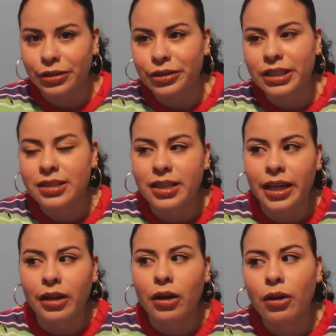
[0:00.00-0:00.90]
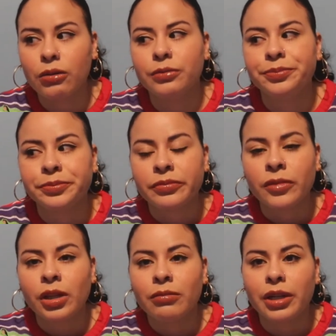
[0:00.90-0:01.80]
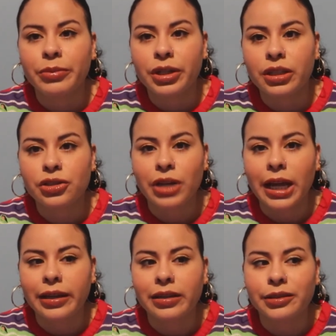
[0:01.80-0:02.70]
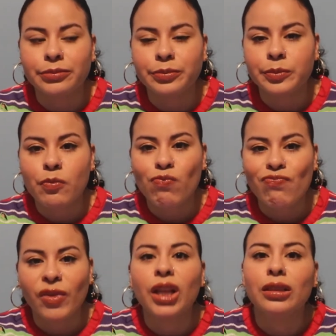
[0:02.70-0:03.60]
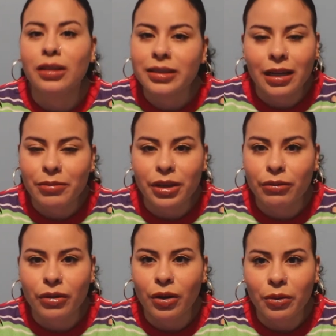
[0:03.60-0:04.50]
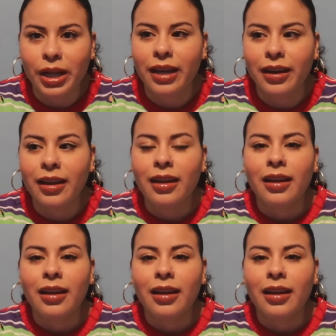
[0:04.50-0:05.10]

You can say, oh, my bearded dragon looked at me the wrong way,